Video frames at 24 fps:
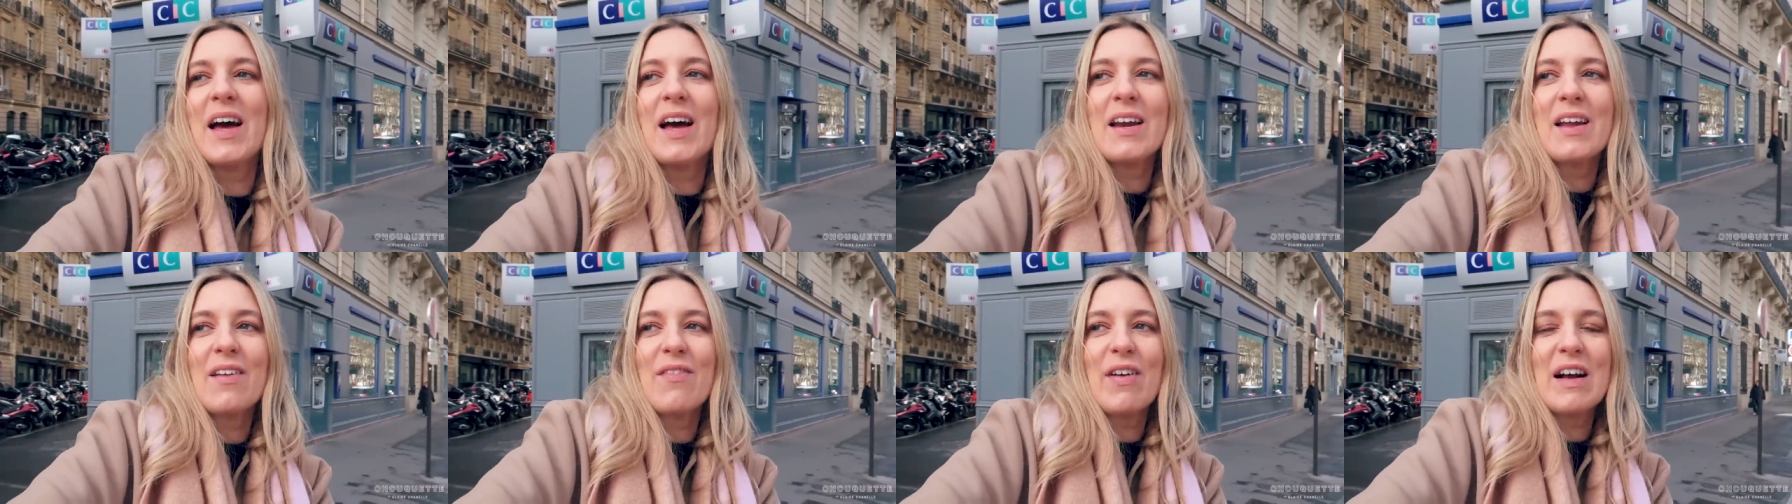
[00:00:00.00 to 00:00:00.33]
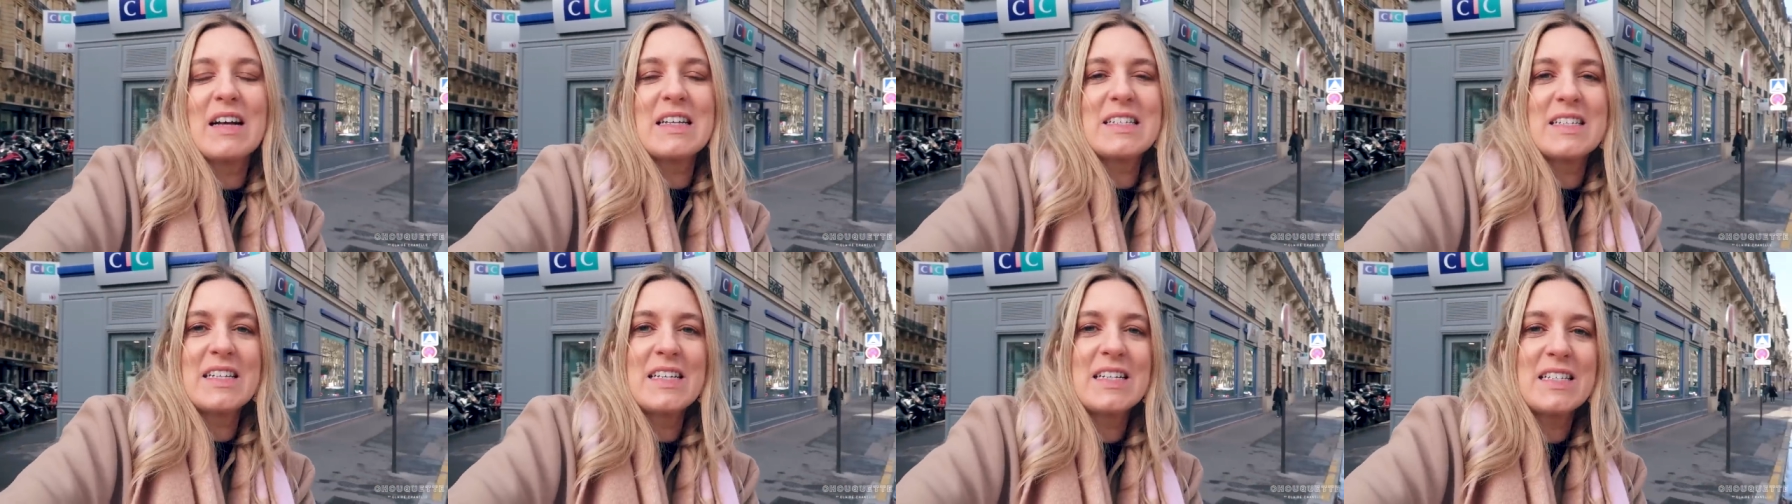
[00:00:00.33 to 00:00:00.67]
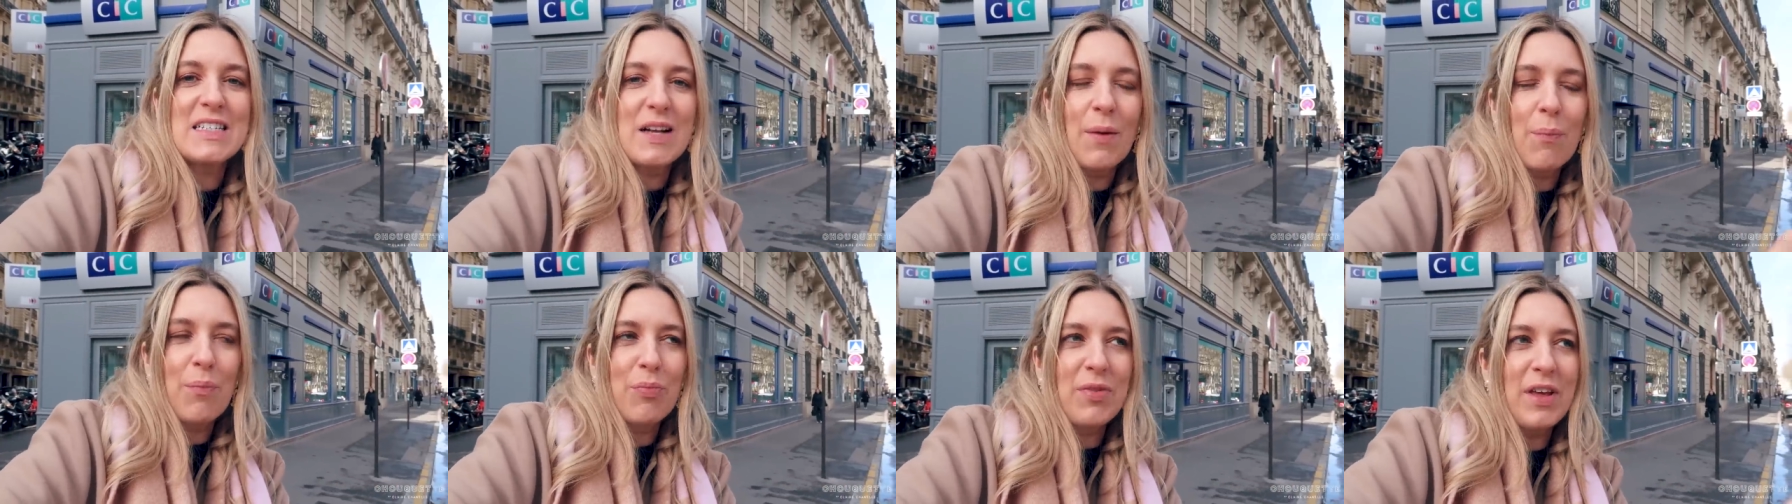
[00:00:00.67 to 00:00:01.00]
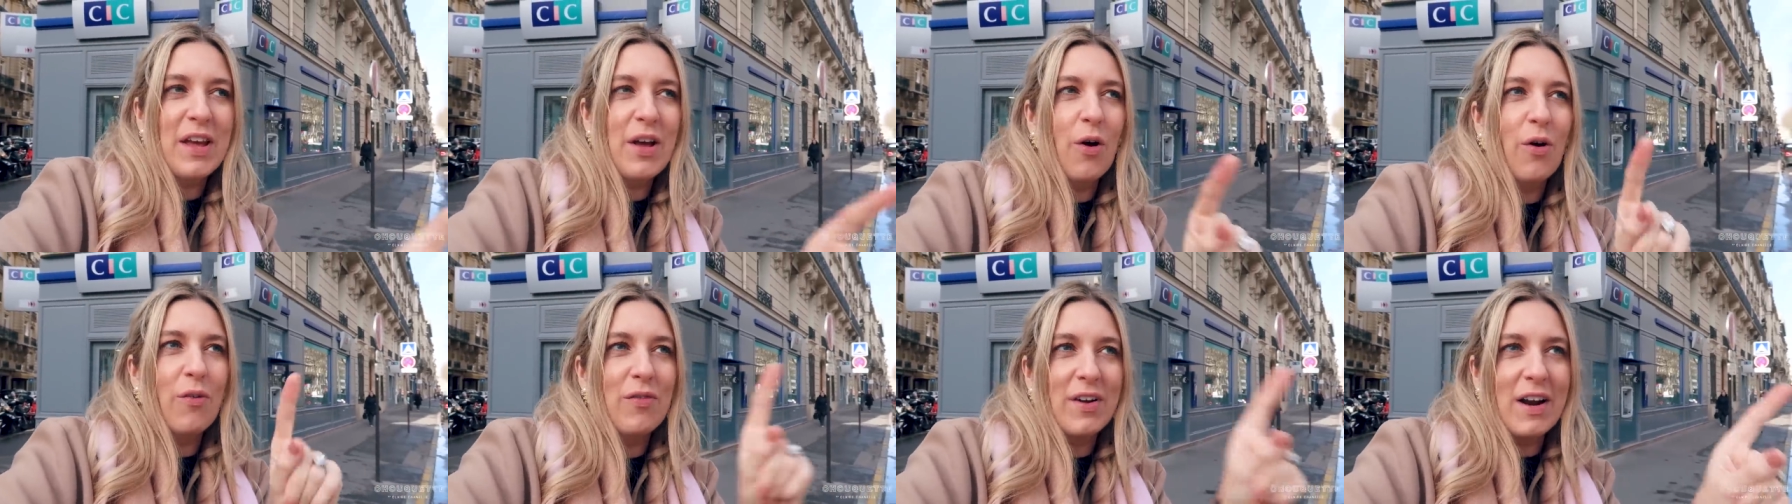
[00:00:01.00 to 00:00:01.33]
And if I see
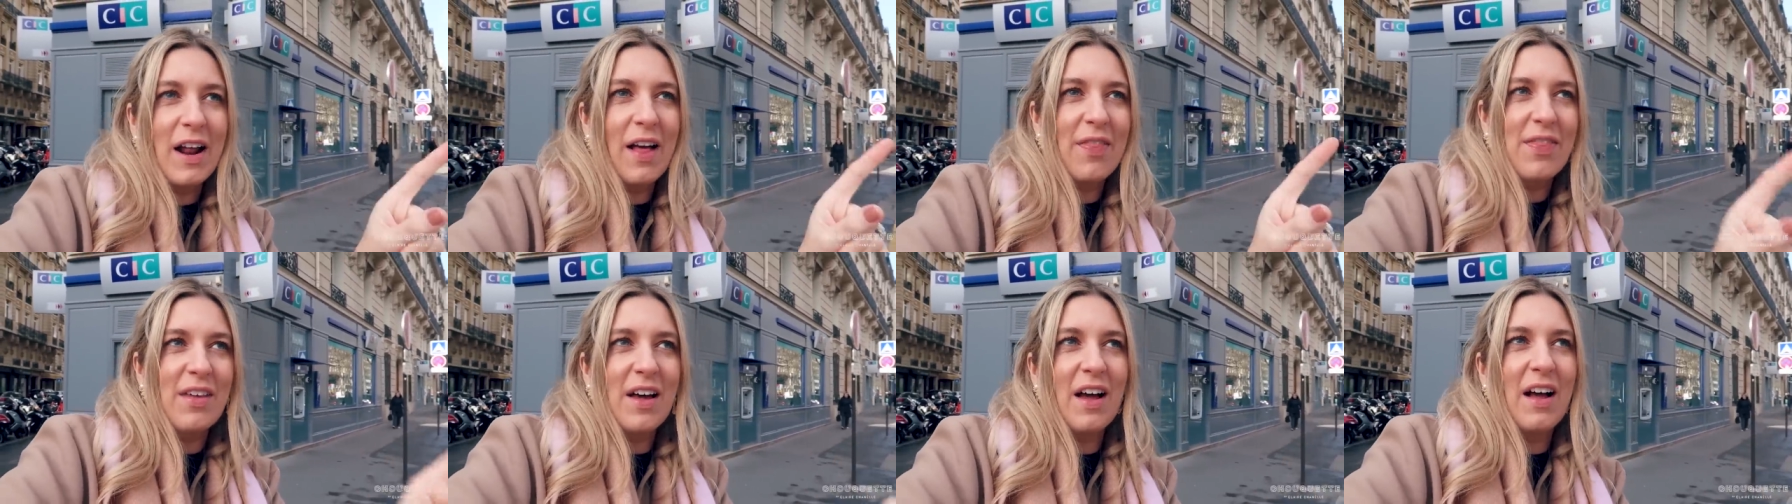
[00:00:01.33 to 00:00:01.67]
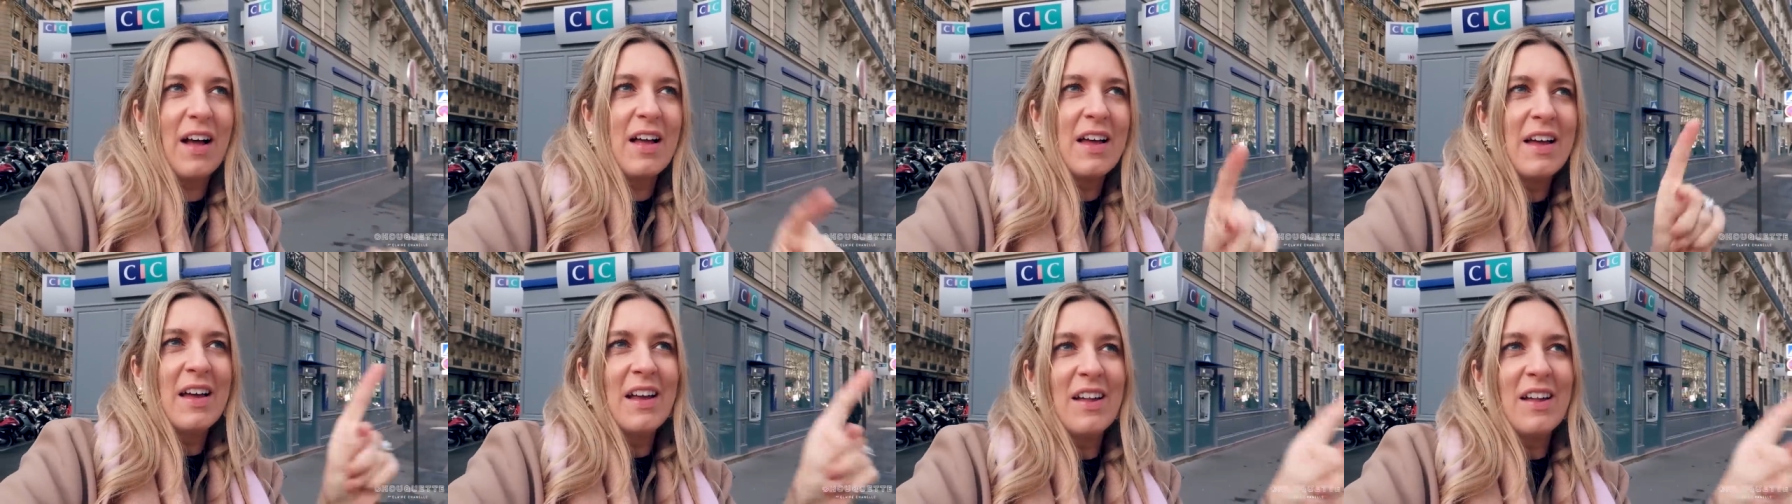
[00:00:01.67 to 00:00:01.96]
something of another